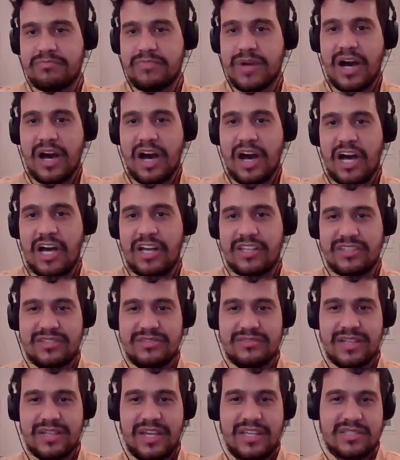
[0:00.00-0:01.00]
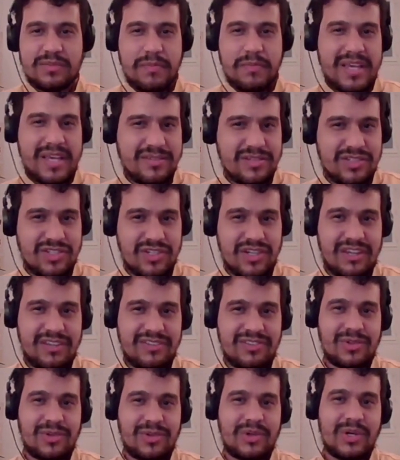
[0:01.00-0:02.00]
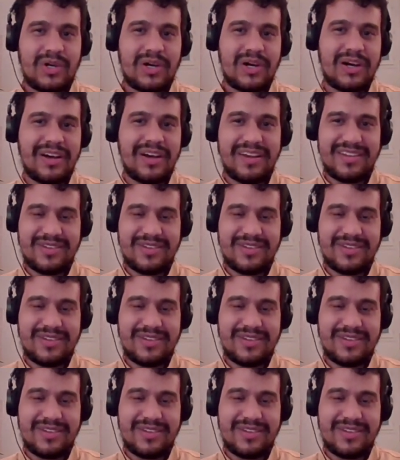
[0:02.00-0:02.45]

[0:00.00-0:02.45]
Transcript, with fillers: uh, his message in the